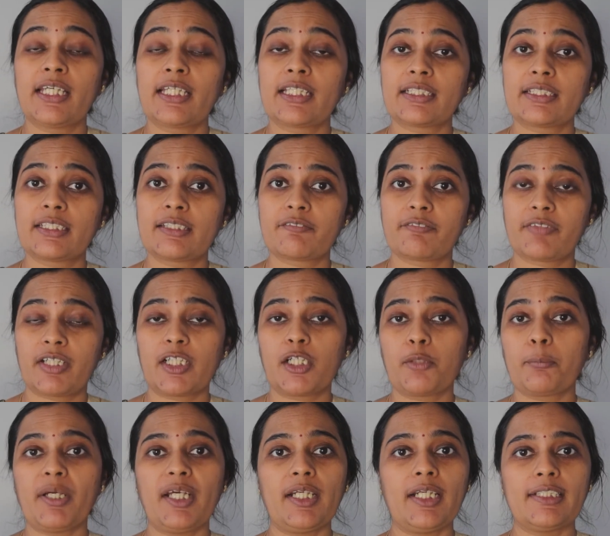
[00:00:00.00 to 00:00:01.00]
In the
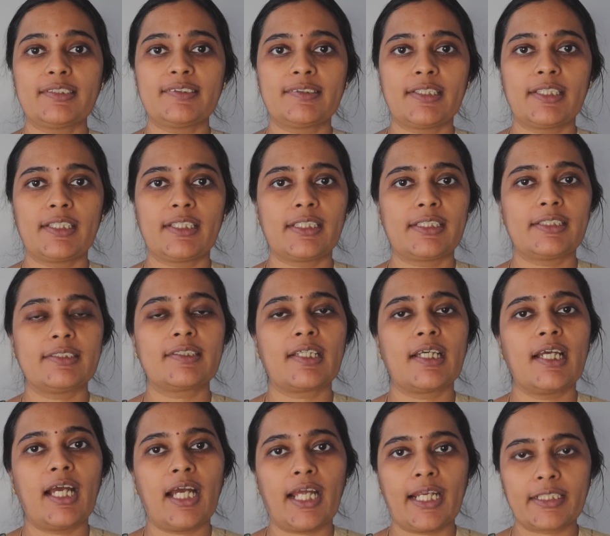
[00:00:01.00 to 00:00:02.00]
Varnamala series,
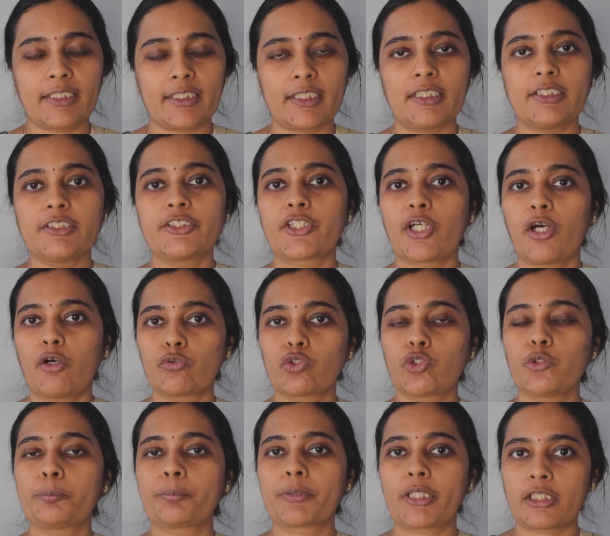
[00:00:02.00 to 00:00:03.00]
I teach how
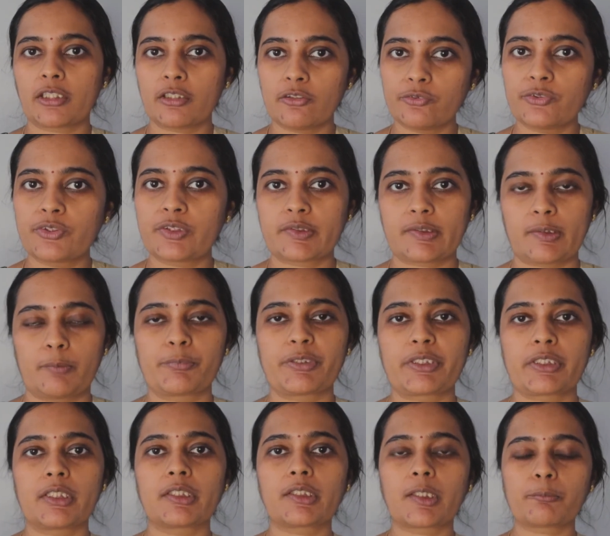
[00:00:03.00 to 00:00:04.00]
to pronounce
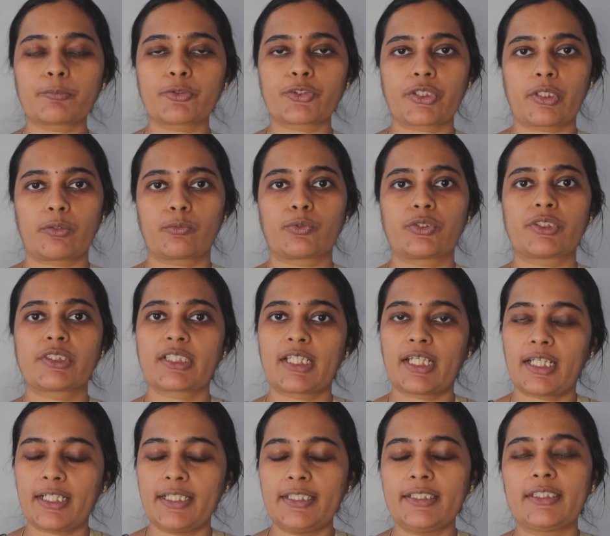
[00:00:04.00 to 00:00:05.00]
Samskritam sounds
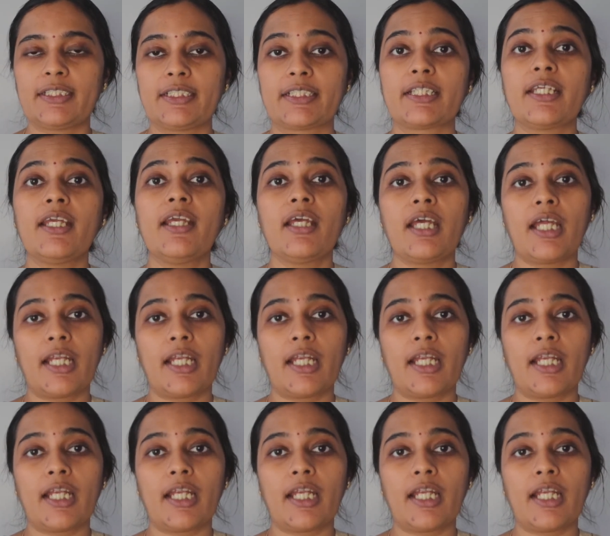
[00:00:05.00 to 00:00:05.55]
correctly,